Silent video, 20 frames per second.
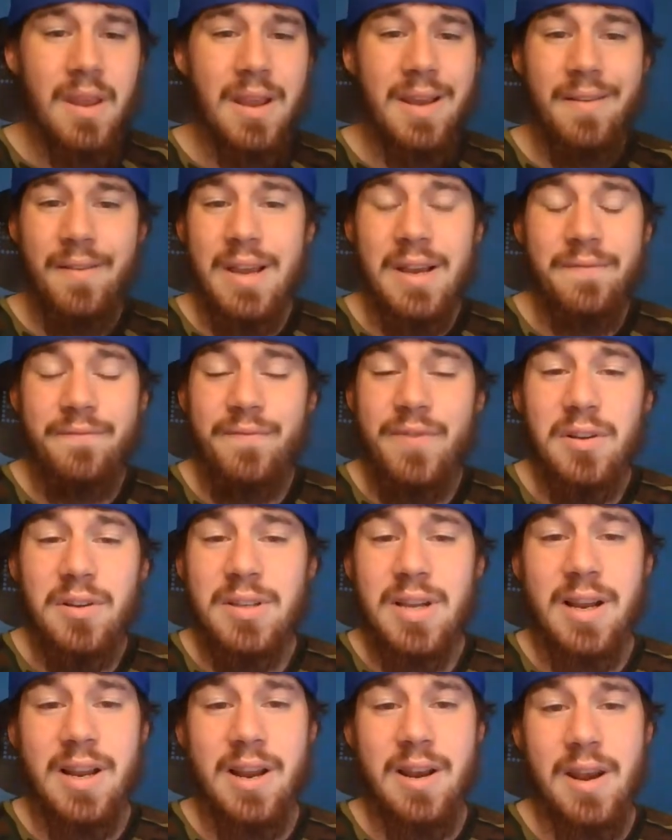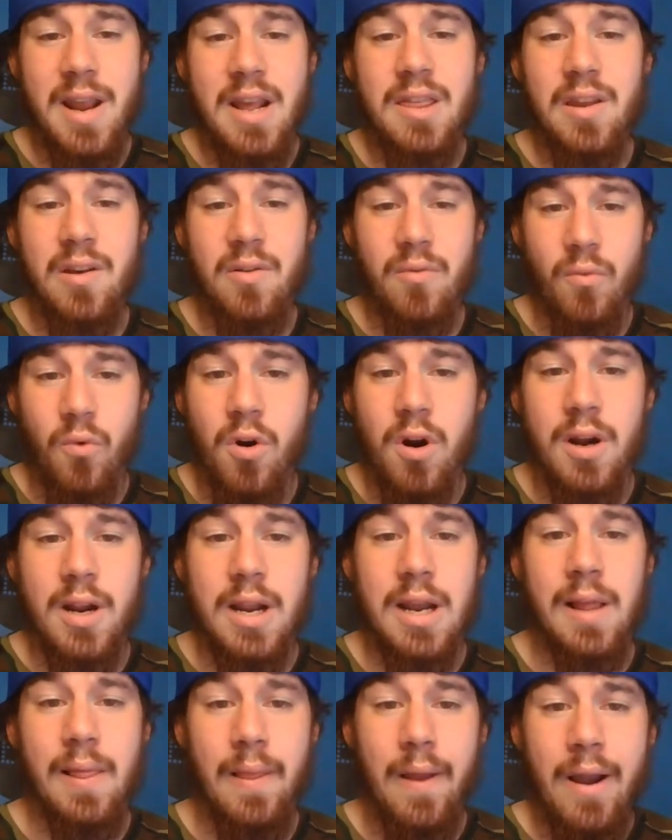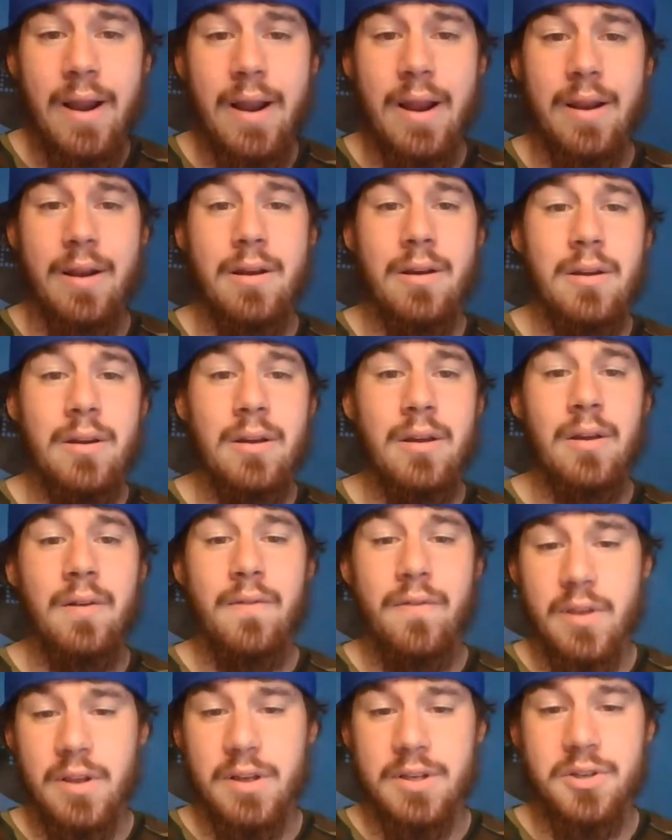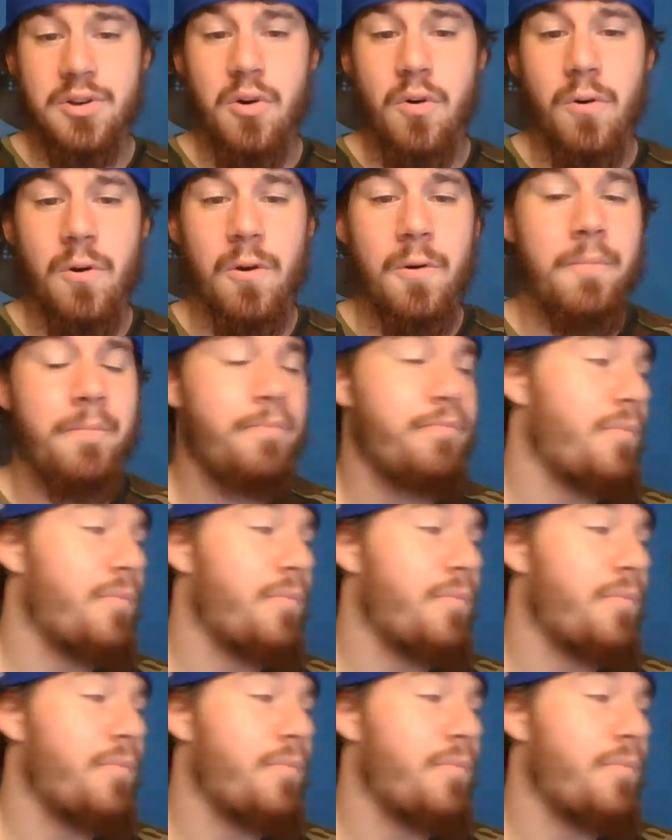it feels like a Nathan Rourke line for this total.